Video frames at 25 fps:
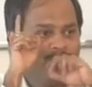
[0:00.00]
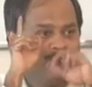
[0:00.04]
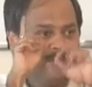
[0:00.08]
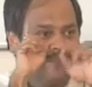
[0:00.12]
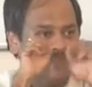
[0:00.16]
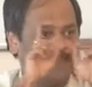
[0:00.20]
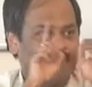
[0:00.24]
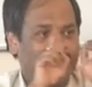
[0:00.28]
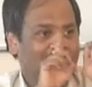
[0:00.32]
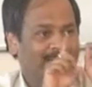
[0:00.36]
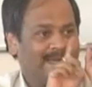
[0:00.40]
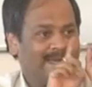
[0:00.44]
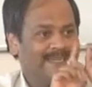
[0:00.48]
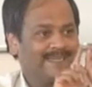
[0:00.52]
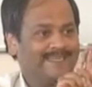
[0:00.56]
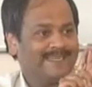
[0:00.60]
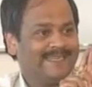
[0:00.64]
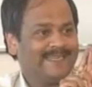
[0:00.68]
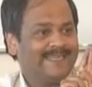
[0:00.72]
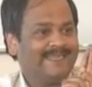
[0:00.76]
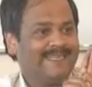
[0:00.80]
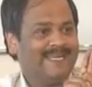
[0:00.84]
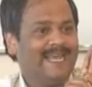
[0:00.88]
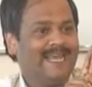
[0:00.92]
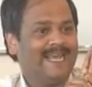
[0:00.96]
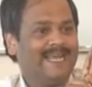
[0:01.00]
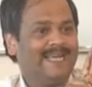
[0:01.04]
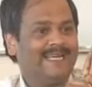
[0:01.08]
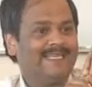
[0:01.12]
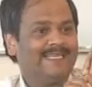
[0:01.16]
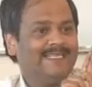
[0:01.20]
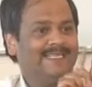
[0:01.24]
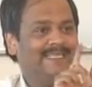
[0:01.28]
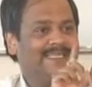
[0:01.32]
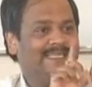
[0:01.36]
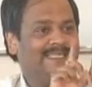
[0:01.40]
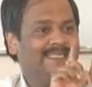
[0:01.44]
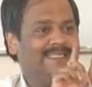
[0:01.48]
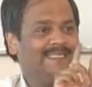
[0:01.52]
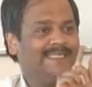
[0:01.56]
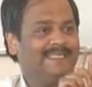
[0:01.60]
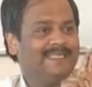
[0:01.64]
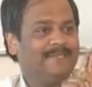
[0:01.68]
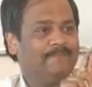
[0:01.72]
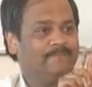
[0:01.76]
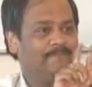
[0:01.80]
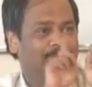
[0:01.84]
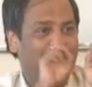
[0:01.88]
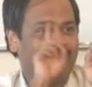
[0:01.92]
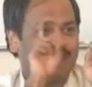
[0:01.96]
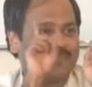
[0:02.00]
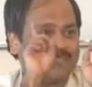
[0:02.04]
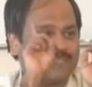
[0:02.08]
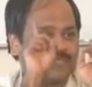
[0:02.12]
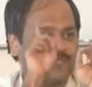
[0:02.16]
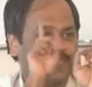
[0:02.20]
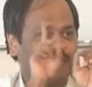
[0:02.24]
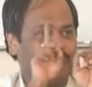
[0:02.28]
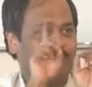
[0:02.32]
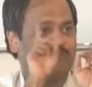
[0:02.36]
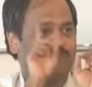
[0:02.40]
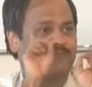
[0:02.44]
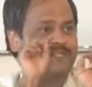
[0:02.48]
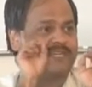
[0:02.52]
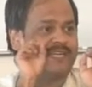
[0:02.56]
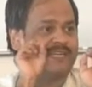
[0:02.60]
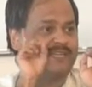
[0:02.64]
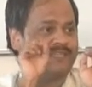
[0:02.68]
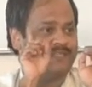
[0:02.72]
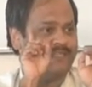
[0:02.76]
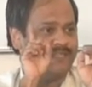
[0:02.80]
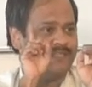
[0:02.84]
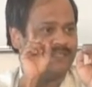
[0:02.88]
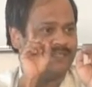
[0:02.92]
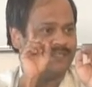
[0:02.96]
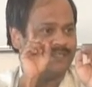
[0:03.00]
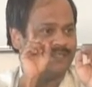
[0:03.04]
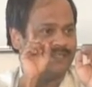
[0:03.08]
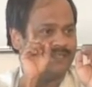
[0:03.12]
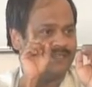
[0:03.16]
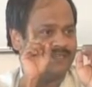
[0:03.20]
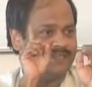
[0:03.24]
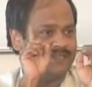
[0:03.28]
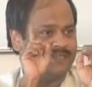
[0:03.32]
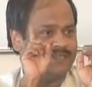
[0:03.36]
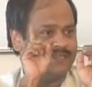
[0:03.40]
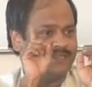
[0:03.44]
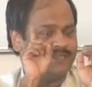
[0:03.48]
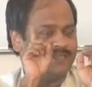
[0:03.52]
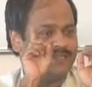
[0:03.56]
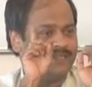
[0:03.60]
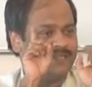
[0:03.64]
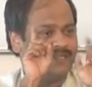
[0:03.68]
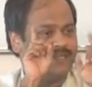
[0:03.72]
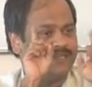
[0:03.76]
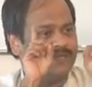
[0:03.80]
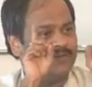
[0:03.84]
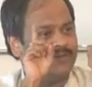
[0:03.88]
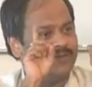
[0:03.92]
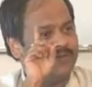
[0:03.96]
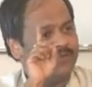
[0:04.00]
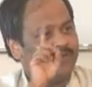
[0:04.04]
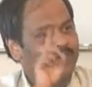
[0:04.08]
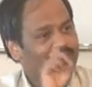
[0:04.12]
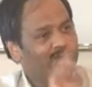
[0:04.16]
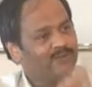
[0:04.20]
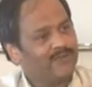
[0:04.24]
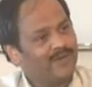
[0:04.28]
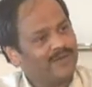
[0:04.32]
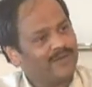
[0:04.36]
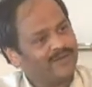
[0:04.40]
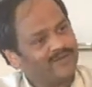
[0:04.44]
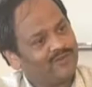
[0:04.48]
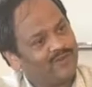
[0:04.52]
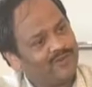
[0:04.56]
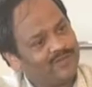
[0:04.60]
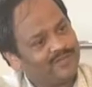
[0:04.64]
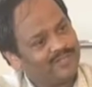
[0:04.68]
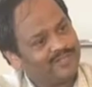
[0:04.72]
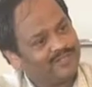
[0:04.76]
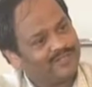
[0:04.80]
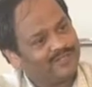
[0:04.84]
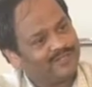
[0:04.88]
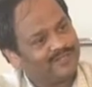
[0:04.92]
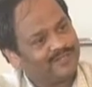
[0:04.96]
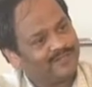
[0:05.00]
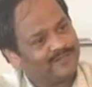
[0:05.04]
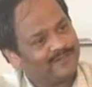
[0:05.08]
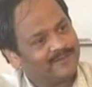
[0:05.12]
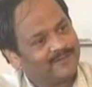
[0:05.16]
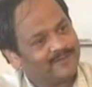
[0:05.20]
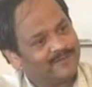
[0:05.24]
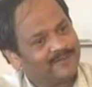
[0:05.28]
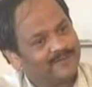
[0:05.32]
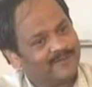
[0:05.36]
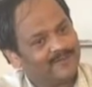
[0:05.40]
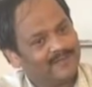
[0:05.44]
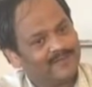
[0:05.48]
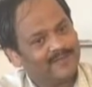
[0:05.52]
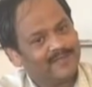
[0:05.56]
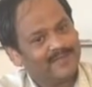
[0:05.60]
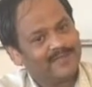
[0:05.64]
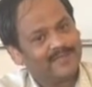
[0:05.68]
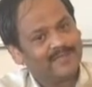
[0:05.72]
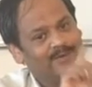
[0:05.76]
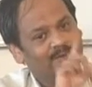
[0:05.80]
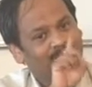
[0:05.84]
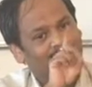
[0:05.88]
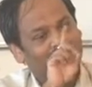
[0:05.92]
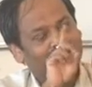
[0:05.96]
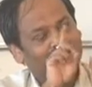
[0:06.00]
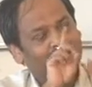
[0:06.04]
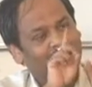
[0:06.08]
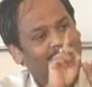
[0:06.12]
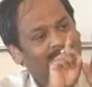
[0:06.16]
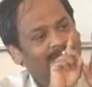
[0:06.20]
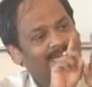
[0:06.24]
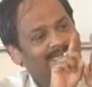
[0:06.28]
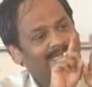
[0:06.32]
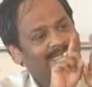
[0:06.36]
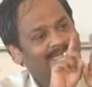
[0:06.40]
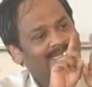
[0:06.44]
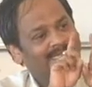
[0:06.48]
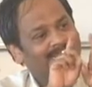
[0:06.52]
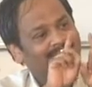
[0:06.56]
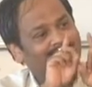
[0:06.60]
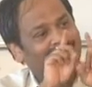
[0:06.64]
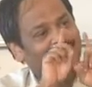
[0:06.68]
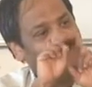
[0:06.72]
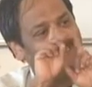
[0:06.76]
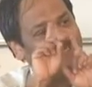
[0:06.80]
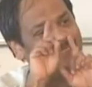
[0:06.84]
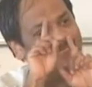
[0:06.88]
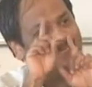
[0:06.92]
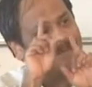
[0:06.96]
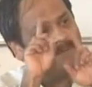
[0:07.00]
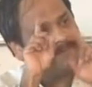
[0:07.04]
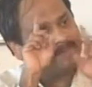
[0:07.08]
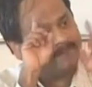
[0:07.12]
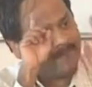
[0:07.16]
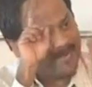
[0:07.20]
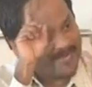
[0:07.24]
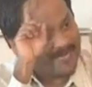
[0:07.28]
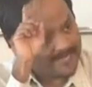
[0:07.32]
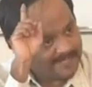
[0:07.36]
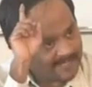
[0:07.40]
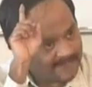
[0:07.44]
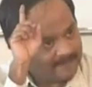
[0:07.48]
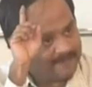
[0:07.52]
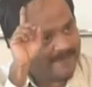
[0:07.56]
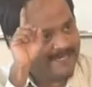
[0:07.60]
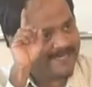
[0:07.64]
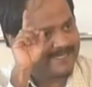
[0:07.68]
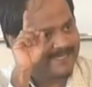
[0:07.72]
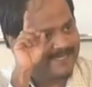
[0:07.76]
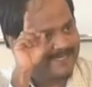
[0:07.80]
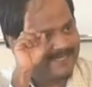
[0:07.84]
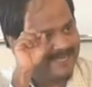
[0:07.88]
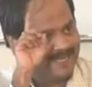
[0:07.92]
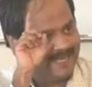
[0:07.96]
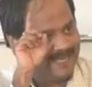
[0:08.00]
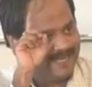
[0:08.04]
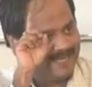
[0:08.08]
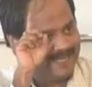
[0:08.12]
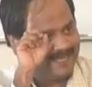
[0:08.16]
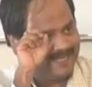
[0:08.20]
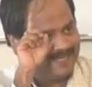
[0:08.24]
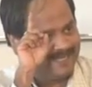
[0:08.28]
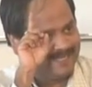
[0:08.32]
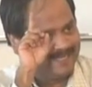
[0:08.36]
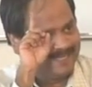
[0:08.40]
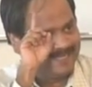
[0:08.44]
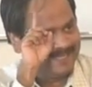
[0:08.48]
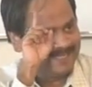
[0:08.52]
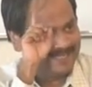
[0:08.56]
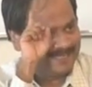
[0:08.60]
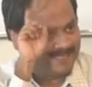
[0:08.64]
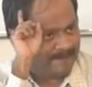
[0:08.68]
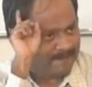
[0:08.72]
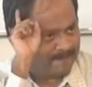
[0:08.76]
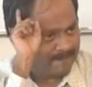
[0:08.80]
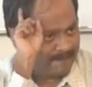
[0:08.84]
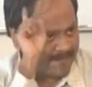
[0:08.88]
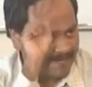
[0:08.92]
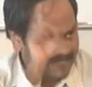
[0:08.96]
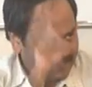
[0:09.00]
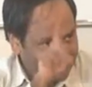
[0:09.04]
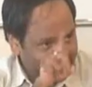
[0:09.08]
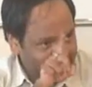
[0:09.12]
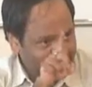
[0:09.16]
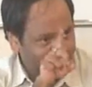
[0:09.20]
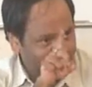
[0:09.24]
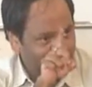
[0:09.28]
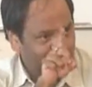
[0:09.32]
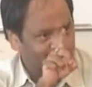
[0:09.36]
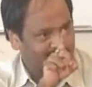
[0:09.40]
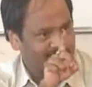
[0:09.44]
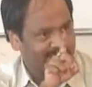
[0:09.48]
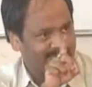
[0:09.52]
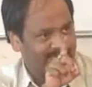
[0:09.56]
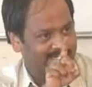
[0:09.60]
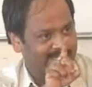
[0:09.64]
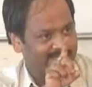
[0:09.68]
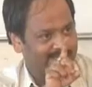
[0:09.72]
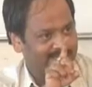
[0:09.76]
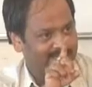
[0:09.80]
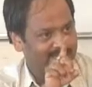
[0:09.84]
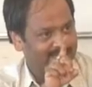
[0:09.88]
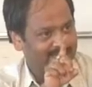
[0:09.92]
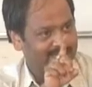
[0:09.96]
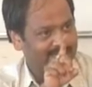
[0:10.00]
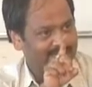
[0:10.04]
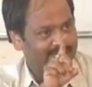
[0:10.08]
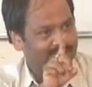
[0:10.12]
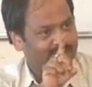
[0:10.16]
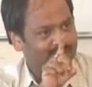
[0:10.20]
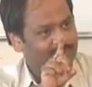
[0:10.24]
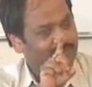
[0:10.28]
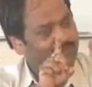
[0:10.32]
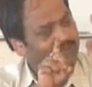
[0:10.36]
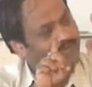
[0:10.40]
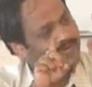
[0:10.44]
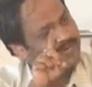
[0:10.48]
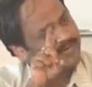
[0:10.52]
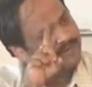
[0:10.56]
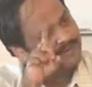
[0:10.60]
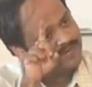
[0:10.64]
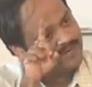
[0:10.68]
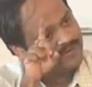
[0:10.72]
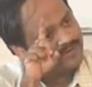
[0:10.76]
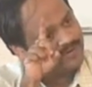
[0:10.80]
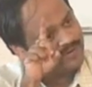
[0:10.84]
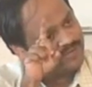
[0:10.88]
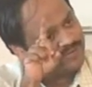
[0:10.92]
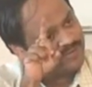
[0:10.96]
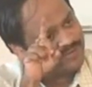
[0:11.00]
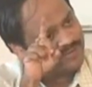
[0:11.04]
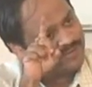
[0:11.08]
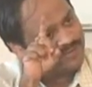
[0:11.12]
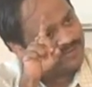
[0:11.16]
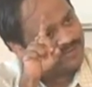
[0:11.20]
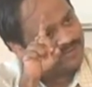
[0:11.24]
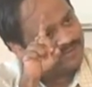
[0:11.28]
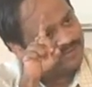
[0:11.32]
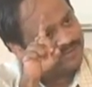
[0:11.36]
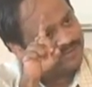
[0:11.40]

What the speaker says: When the bacteria is in first chemotactic, you will get one cost. When the bacteria is in the first bacteria is in the first chemotactic, you will get one cost.